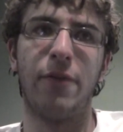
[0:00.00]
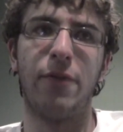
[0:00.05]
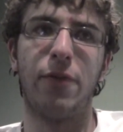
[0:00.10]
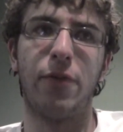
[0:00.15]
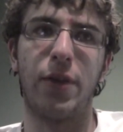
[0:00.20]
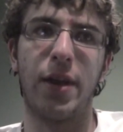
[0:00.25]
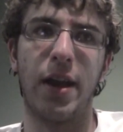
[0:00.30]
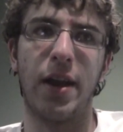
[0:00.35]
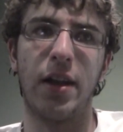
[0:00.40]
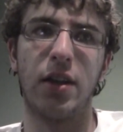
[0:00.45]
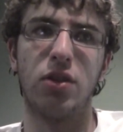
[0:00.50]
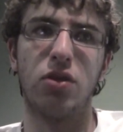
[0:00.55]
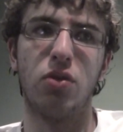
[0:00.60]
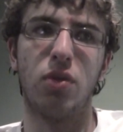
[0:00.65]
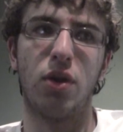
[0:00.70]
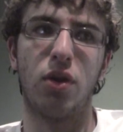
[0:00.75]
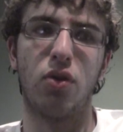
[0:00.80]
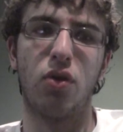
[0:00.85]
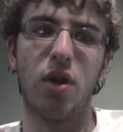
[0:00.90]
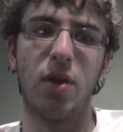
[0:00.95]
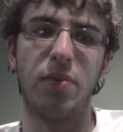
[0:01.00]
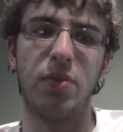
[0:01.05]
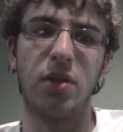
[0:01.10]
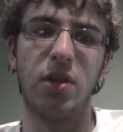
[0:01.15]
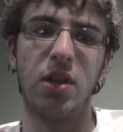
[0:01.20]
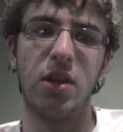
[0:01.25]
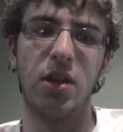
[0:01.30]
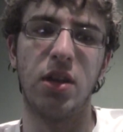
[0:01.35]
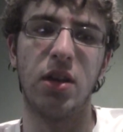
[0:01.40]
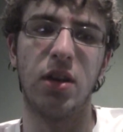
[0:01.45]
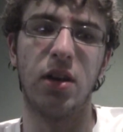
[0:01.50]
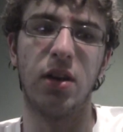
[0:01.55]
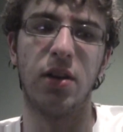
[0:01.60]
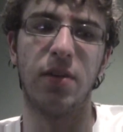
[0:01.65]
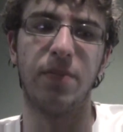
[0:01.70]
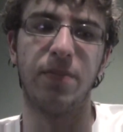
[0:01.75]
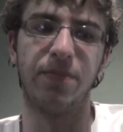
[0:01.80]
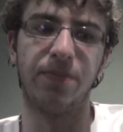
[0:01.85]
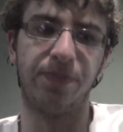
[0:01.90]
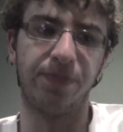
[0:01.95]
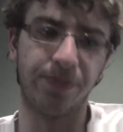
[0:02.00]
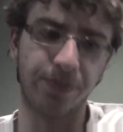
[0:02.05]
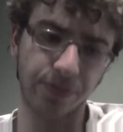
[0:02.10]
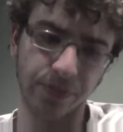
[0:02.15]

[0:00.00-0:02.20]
Forgetting to encrypt the um,